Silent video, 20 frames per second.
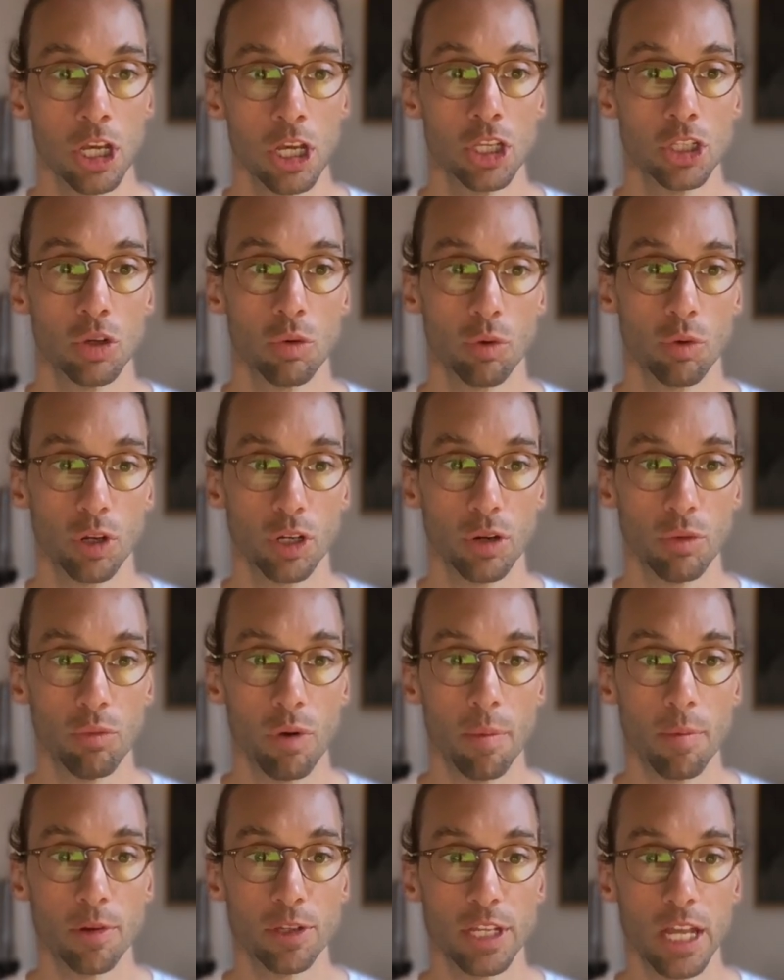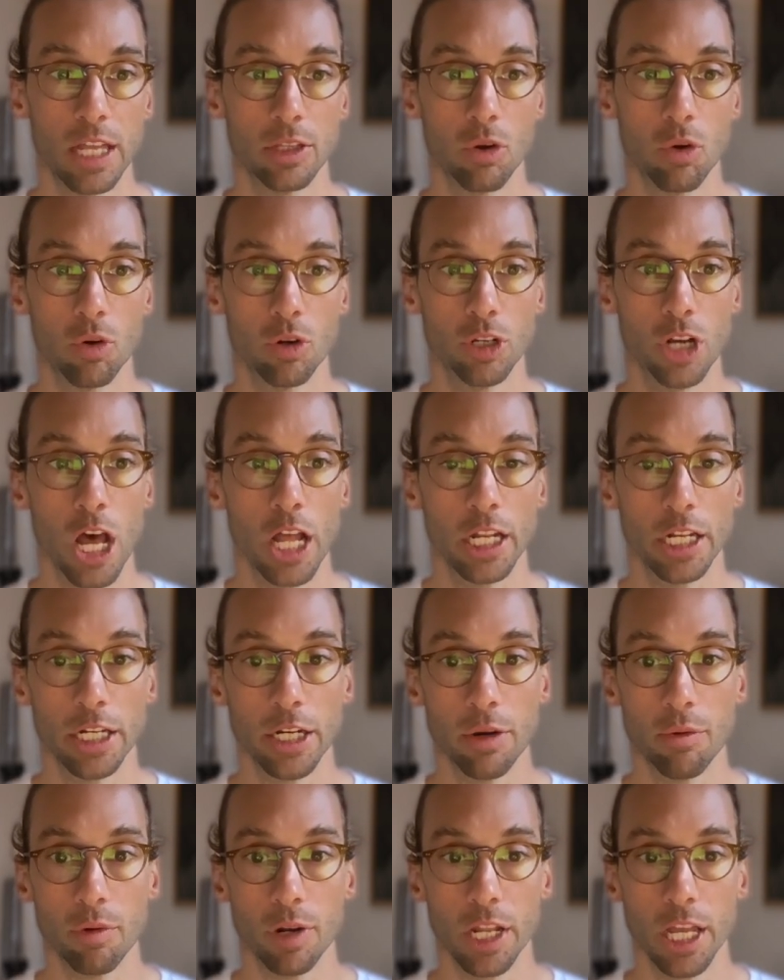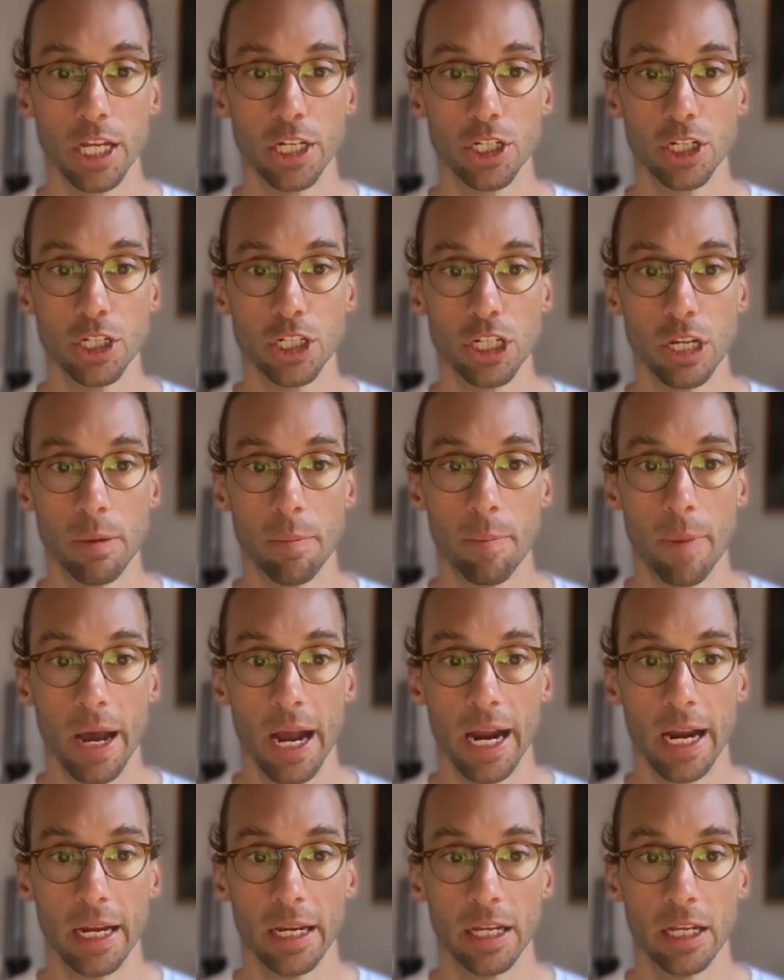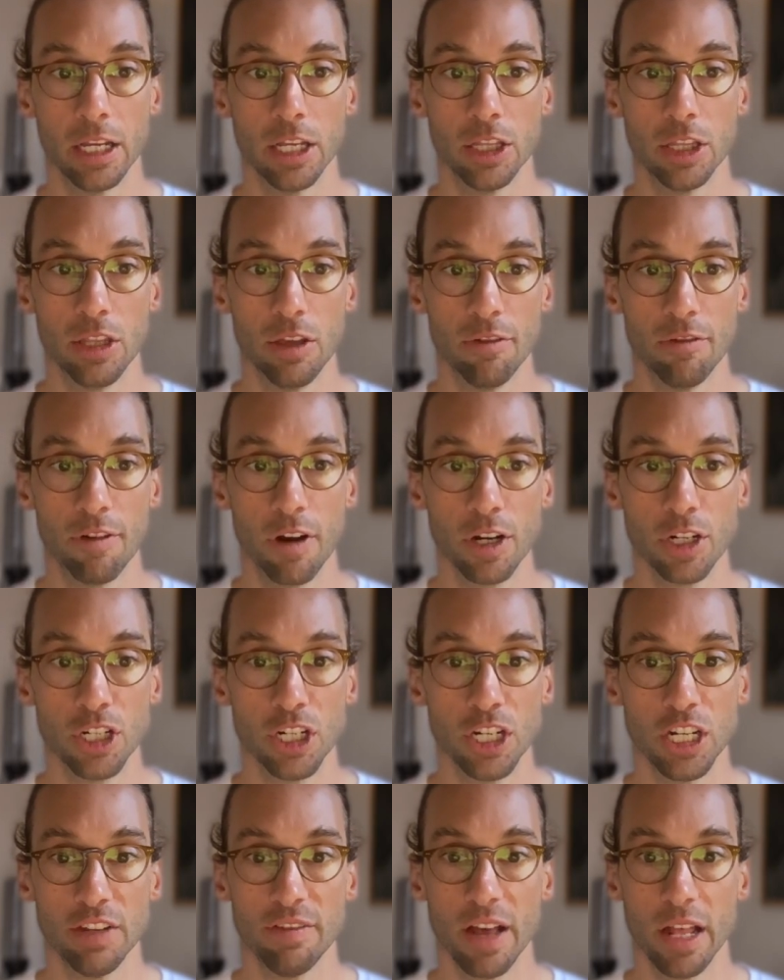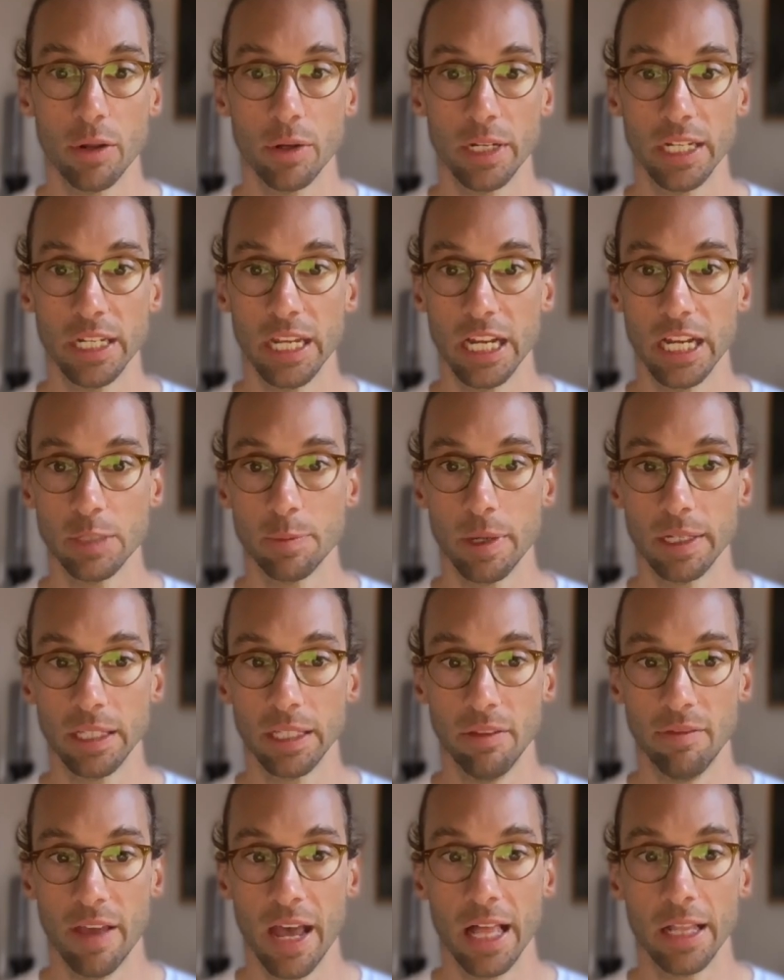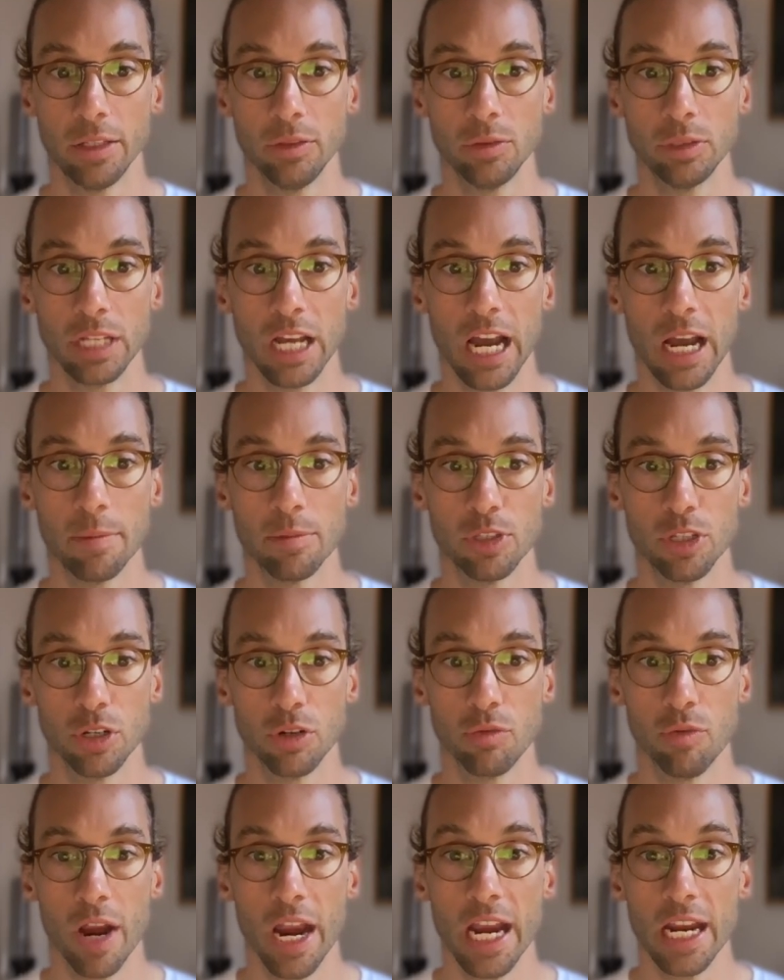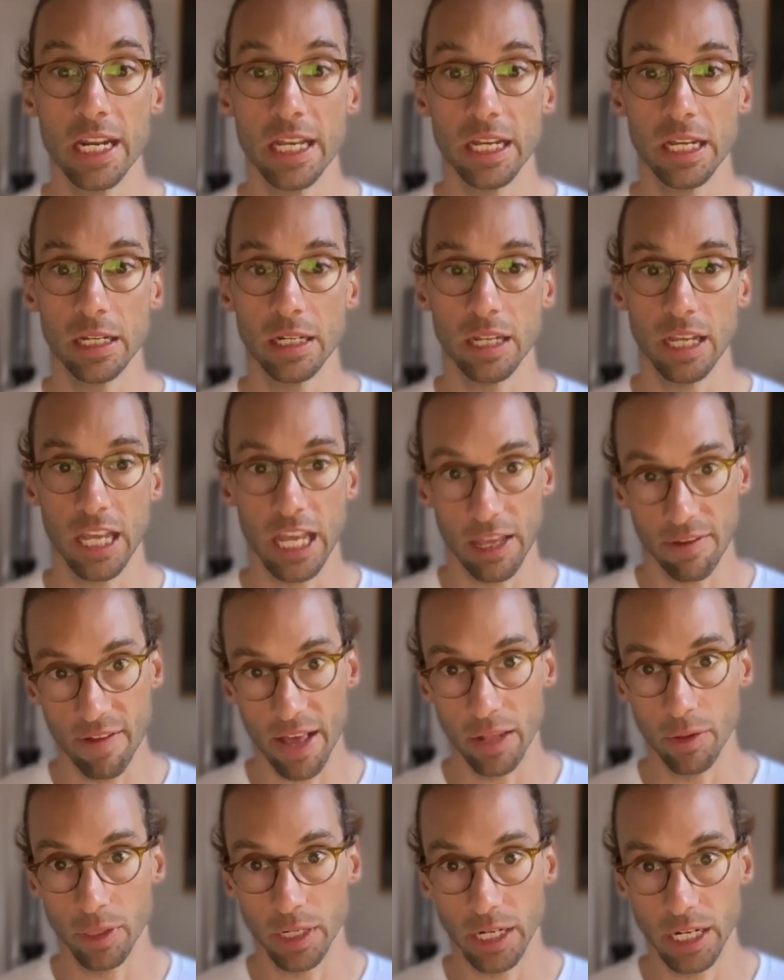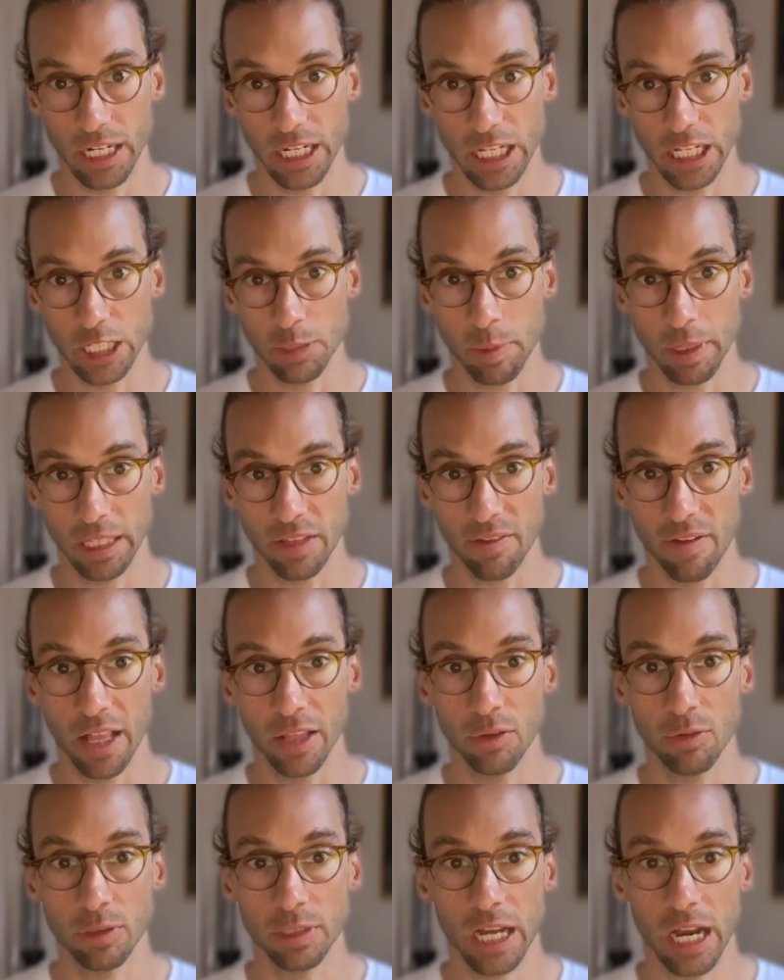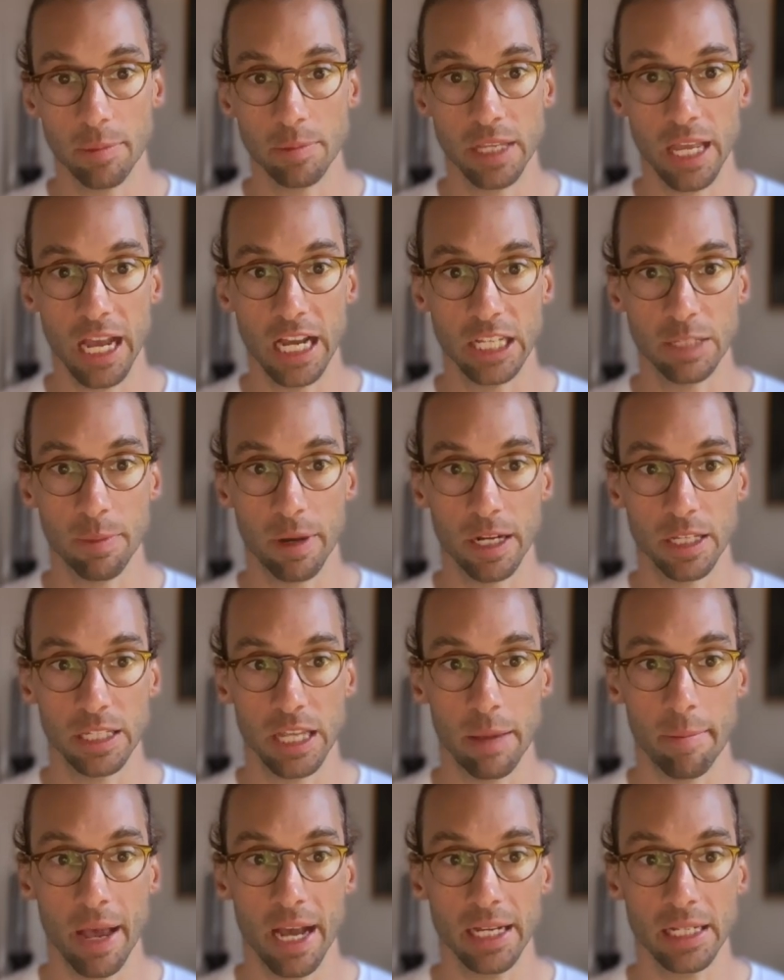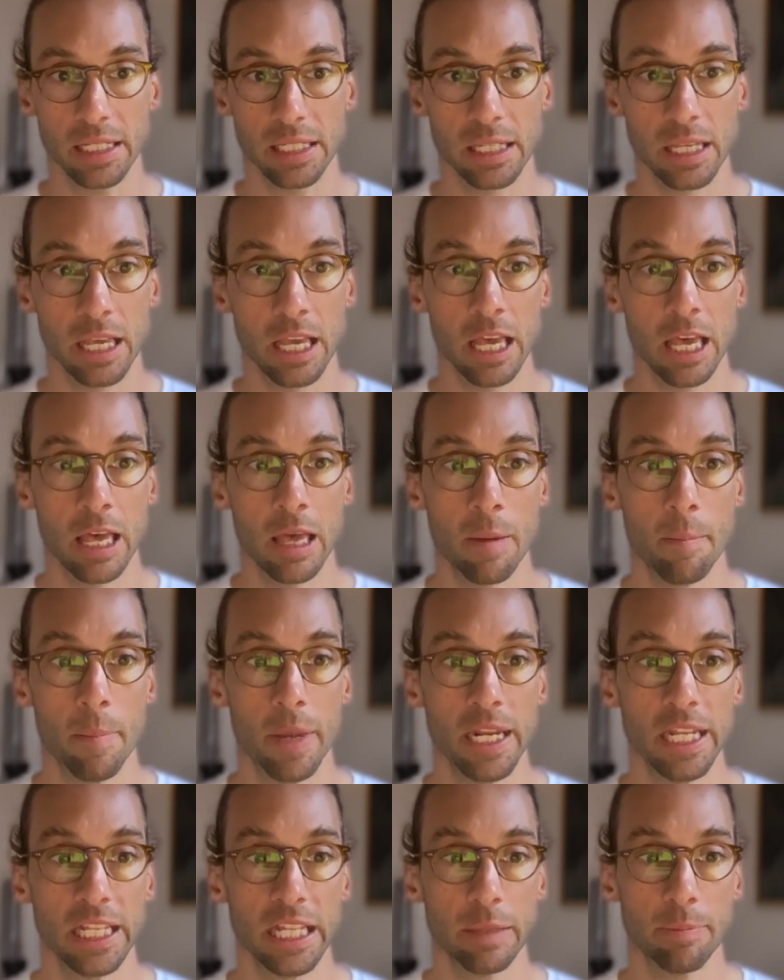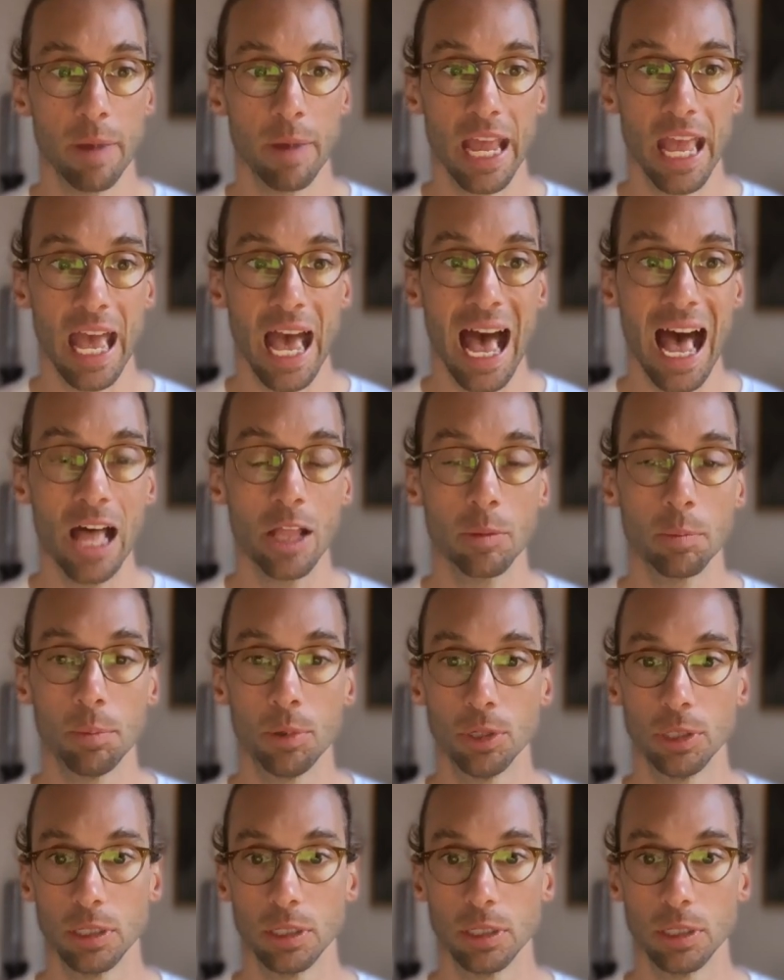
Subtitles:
So we're going to represent our nonlinear relationship by the function evaluated at the expected value times the gradient evaluated at the expected value times x minus mx, meaning that my output